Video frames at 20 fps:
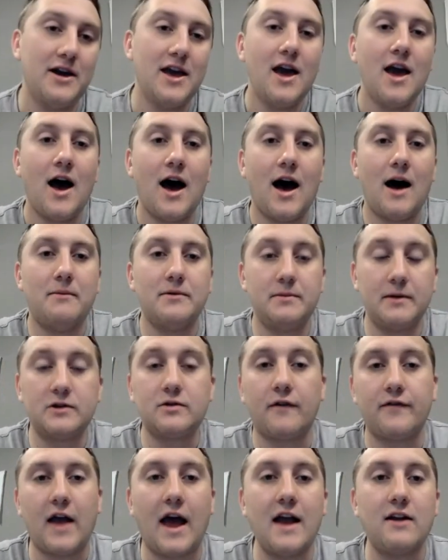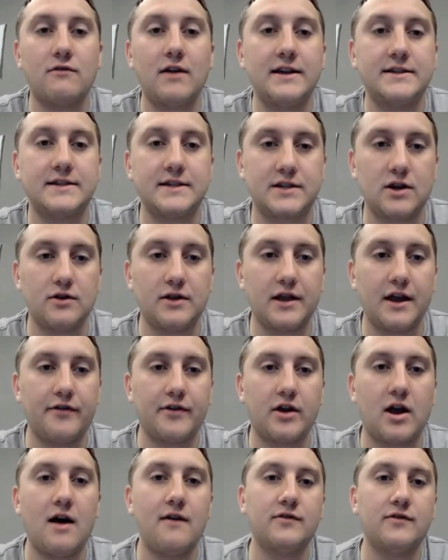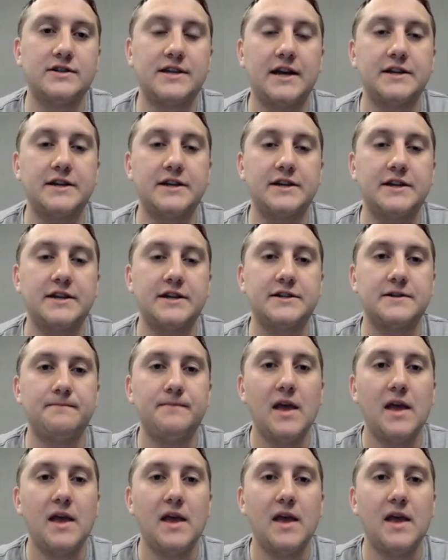But the Big 12 title race is certainly on the conversation.